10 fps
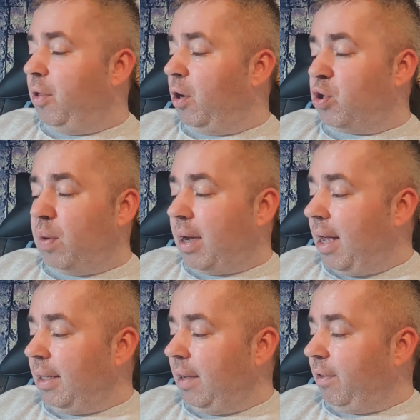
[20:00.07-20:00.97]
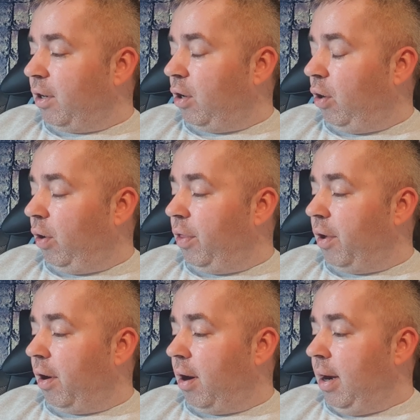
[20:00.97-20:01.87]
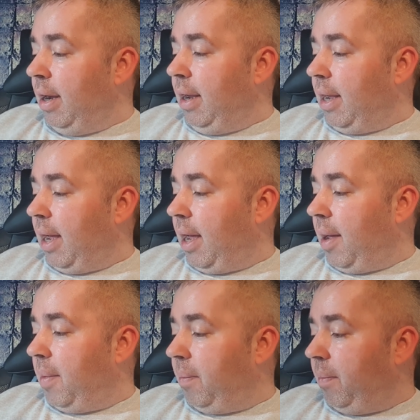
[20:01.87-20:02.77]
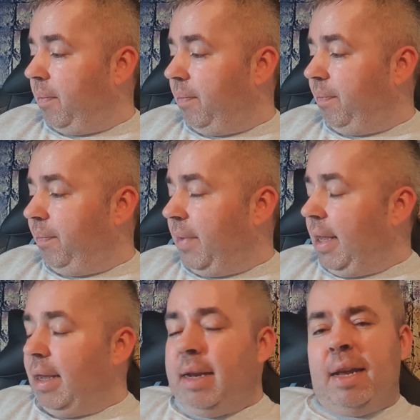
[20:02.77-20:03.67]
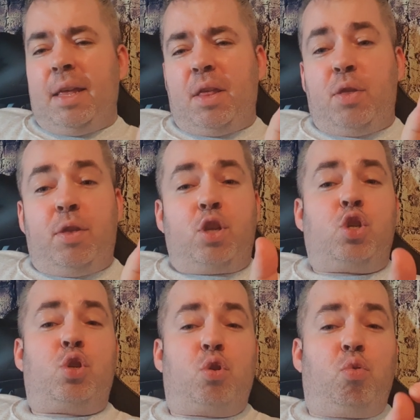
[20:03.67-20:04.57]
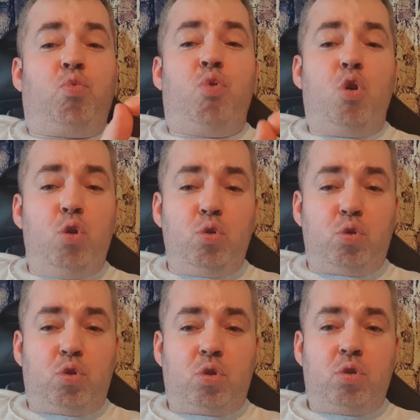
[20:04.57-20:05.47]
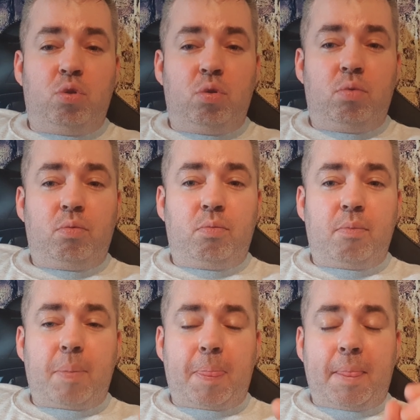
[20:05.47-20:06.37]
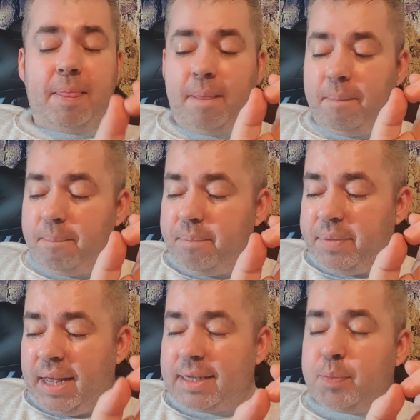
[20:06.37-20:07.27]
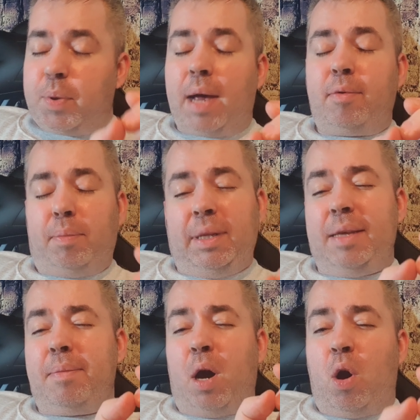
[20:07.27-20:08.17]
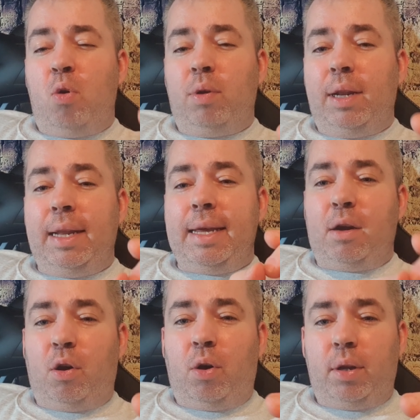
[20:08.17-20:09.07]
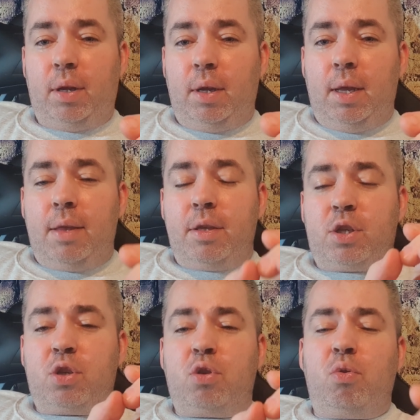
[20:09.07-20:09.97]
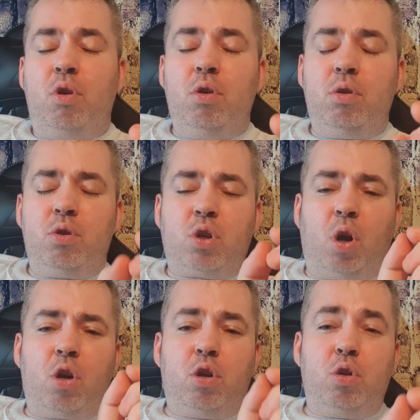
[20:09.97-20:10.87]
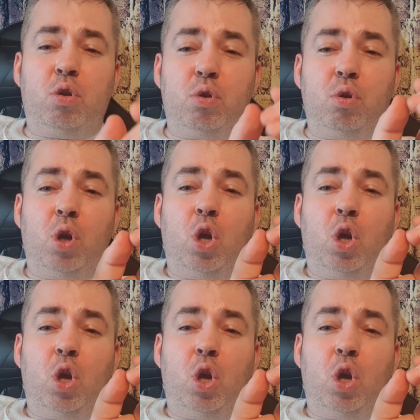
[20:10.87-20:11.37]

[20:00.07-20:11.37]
there. So I can't give it a con there. The screws, that's probably my only con. The screws are too.